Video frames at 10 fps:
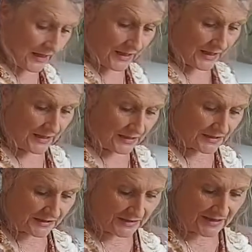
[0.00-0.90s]

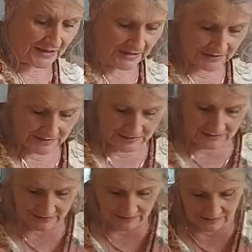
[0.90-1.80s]
Into that,
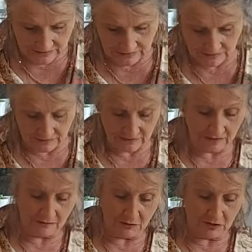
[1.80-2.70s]

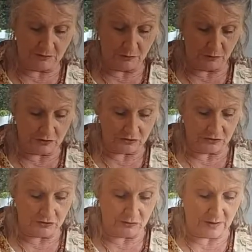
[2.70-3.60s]
I'm going to put
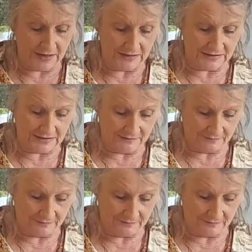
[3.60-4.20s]
2 eggs.